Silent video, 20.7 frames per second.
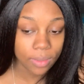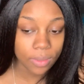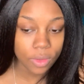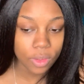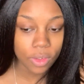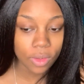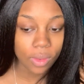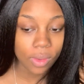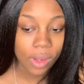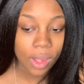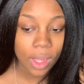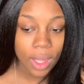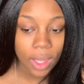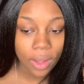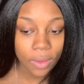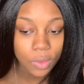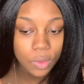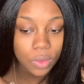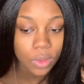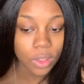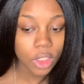So I
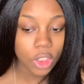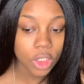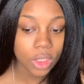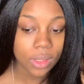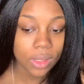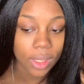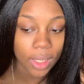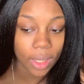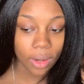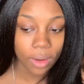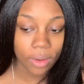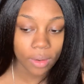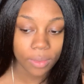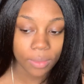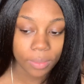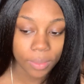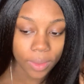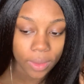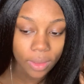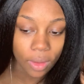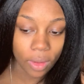was really scared
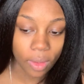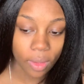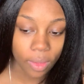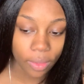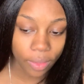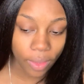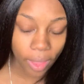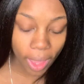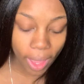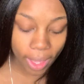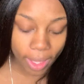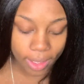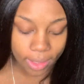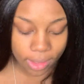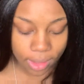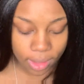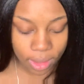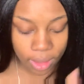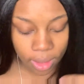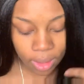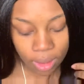with all of that,